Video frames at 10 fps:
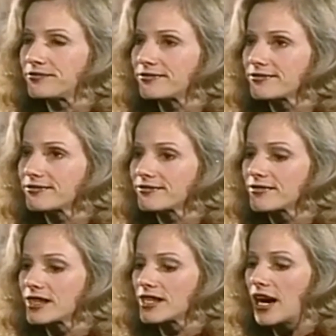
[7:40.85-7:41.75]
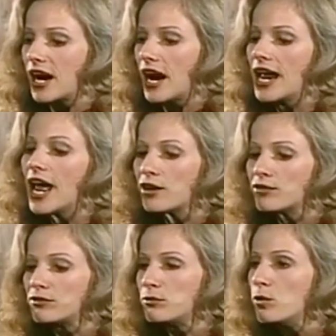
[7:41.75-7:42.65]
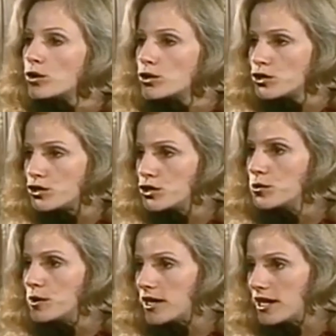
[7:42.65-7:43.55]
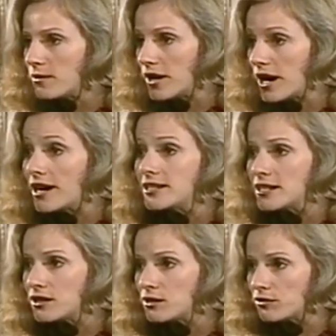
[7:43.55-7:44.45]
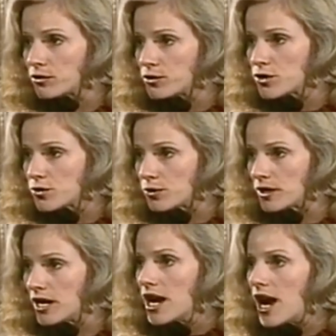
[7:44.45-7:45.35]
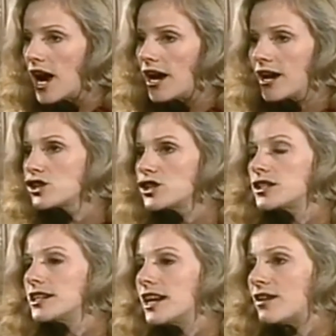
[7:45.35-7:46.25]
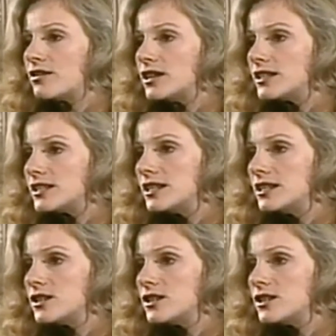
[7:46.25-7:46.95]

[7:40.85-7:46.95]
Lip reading: After she won the case, she understood that they were only after her career, and this was very sad for her.